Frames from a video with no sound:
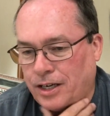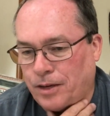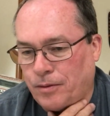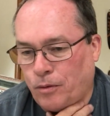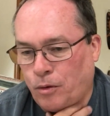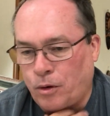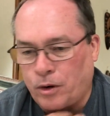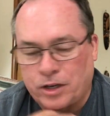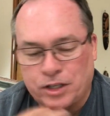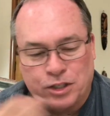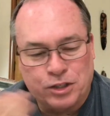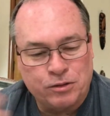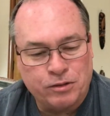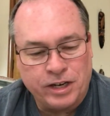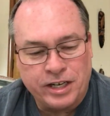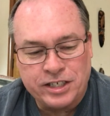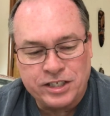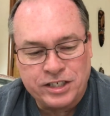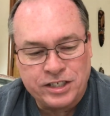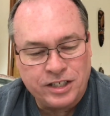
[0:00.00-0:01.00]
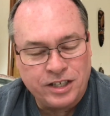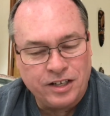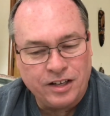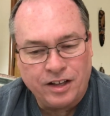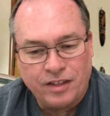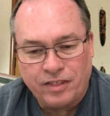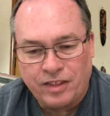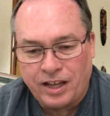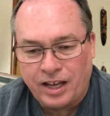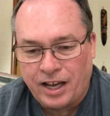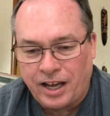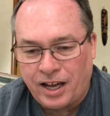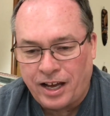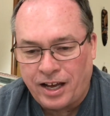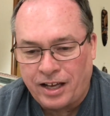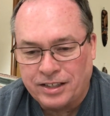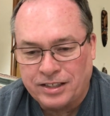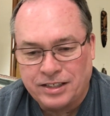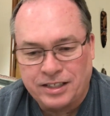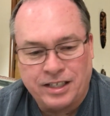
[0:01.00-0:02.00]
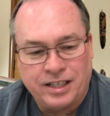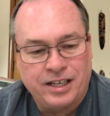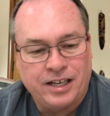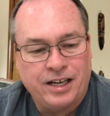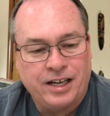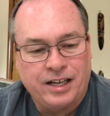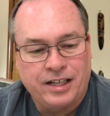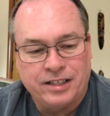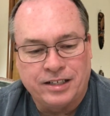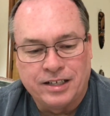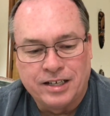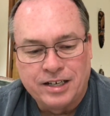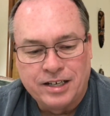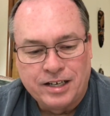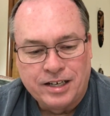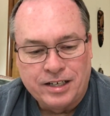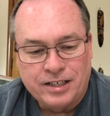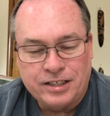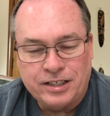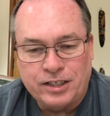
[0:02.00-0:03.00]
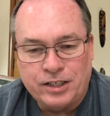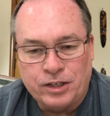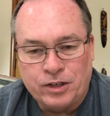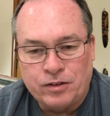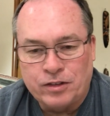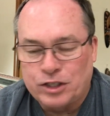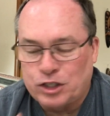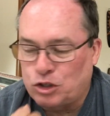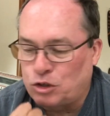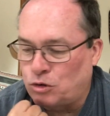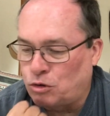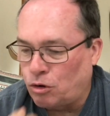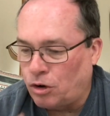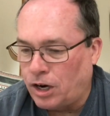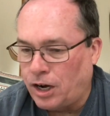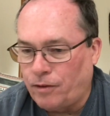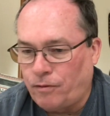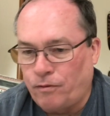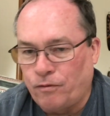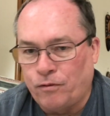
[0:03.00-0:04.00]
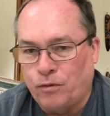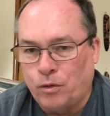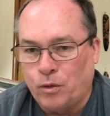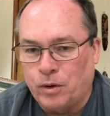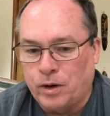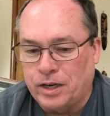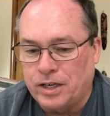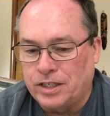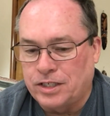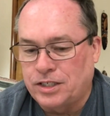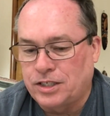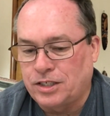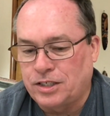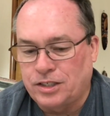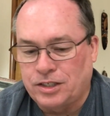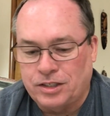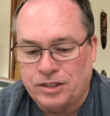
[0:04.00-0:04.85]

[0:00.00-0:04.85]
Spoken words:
orchestration on that, and to hear this gruff voice